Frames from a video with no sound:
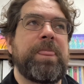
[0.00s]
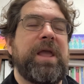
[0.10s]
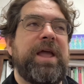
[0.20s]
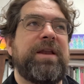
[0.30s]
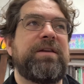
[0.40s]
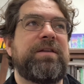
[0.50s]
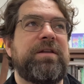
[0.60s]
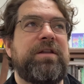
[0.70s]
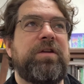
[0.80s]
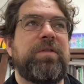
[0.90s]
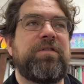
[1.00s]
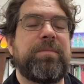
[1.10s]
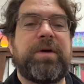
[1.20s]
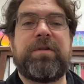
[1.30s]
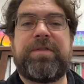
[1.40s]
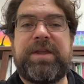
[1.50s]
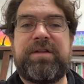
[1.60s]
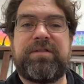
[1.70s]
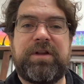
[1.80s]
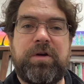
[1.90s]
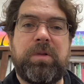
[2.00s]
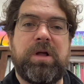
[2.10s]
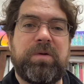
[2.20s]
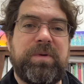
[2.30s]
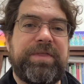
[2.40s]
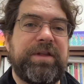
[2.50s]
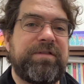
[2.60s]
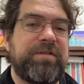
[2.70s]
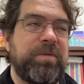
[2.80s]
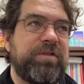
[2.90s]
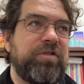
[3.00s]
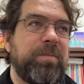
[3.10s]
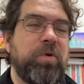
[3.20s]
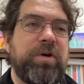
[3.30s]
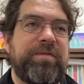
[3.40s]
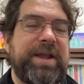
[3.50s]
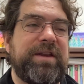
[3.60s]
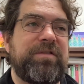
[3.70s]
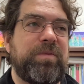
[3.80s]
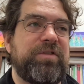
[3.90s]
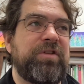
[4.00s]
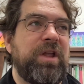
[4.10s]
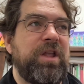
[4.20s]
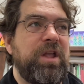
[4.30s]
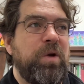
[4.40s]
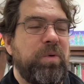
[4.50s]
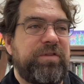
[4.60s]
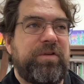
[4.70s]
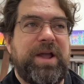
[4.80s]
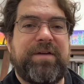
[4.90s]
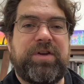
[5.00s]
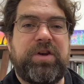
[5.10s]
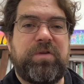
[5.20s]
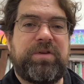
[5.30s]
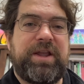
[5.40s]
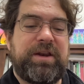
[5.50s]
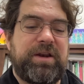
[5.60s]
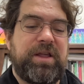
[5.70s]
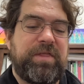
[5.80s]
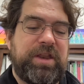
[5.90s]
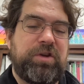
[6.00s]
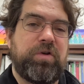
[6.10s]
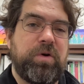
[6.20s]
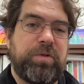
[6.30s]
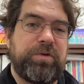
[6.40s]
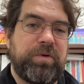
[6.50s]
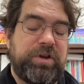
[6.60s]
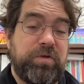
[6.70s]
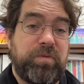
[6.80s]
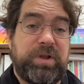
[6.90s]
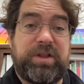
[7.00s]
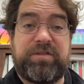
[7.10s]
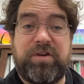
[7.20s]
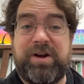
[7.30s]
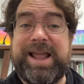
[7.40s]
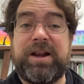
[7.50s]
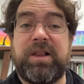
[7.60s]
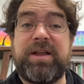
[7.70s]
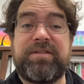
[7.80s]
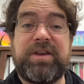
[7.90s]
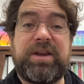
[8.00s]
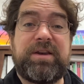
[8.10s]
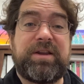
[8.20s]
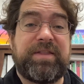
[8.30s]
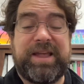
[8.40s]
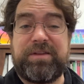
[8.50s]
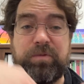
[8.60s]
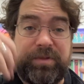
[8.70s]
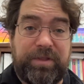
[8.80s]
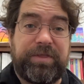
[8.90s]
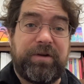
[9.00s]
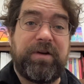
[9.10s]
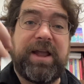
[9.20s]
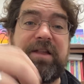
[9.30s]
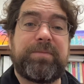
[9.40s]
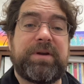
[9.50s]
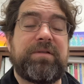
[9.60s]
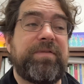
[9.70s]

And there's some other things that go along with this, which are more advanced, which once you have it notated, then you go through and you really start analyzing it. And that's where the theory aspect of